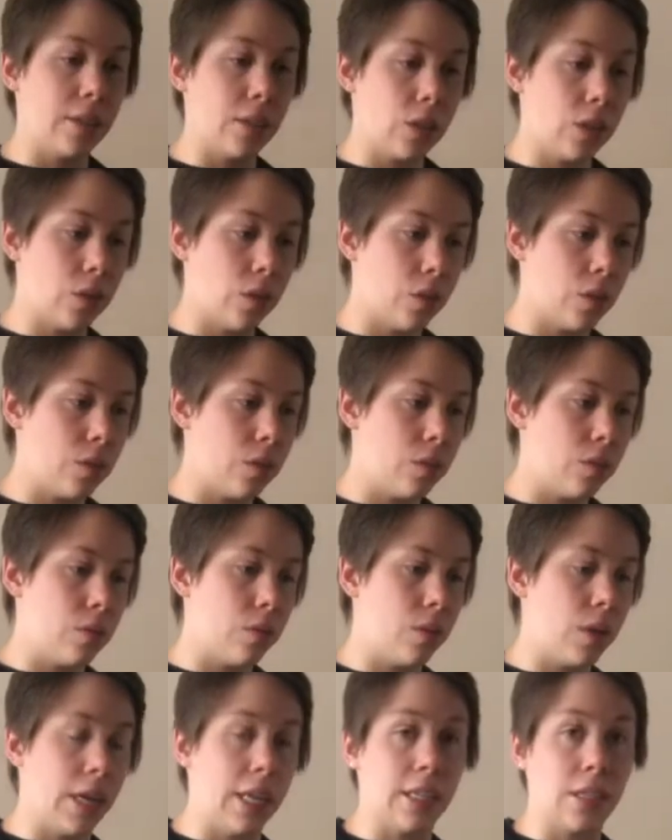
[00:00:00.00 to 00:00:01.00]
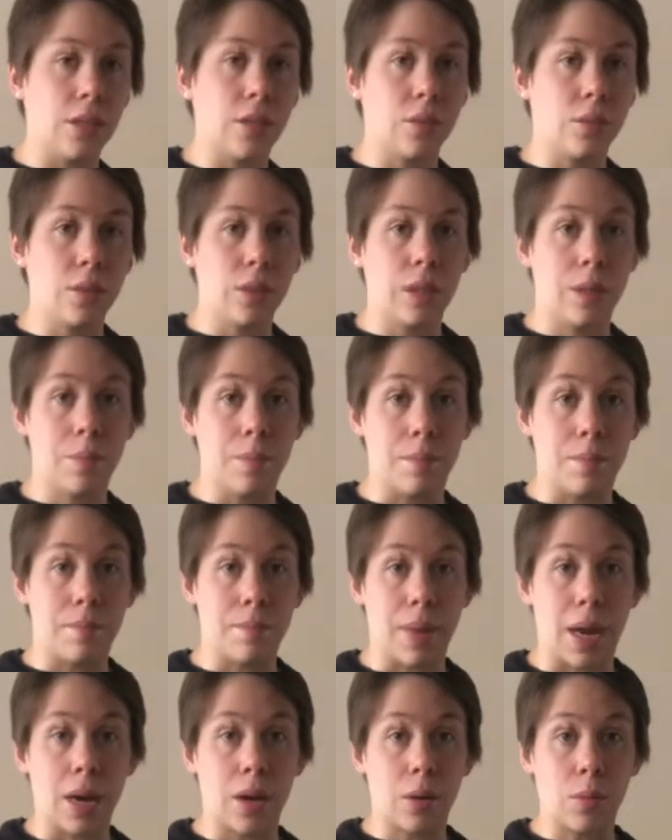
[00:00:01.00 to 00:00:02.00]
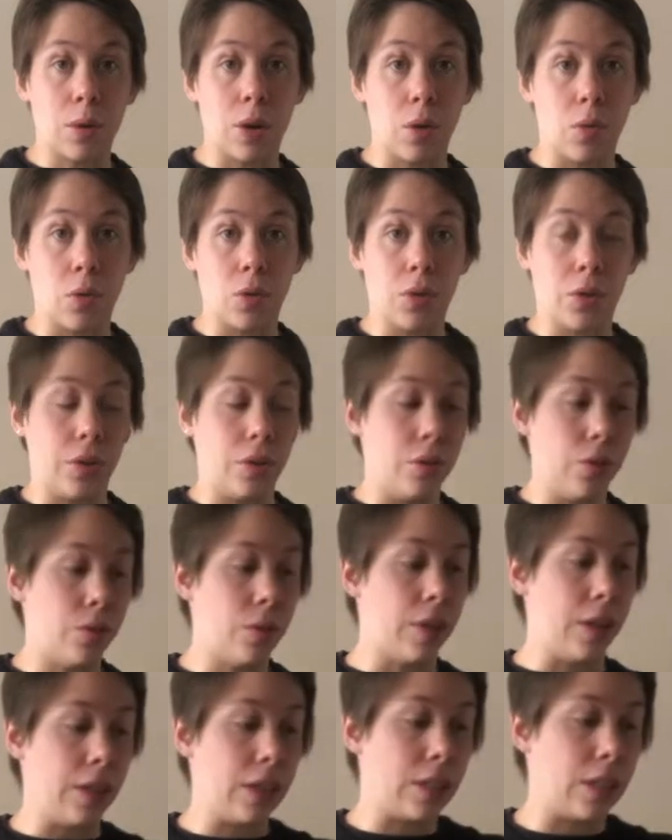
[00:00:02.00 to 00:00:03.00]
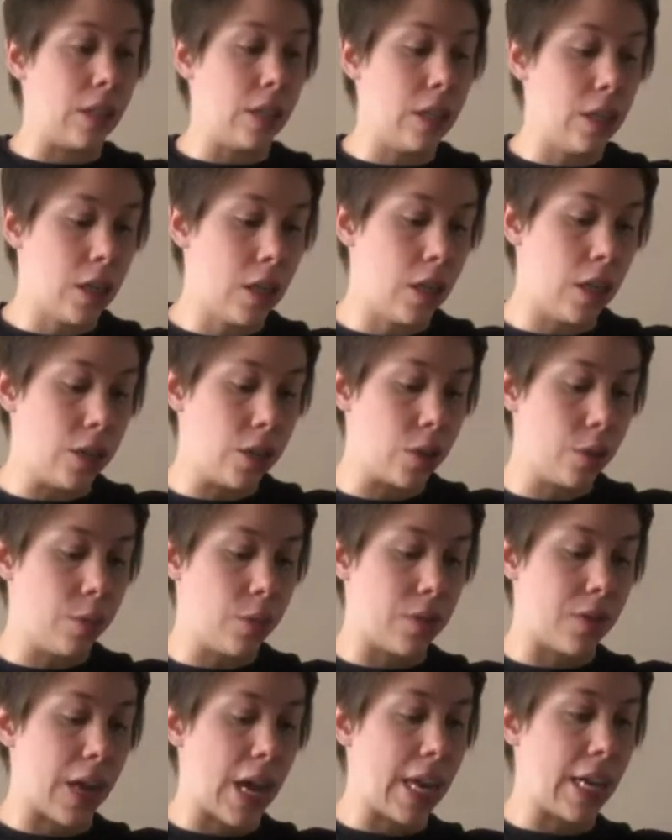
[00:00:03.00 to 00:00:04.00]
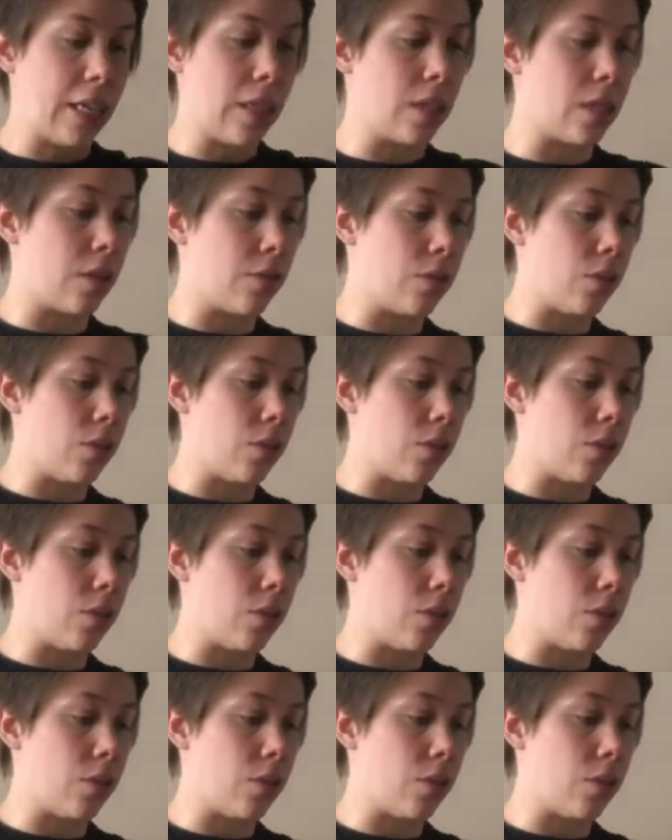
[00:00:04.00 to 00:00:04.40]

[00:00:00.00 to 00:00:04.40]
so it doesn't really matter what order you do things in terms of adding stuff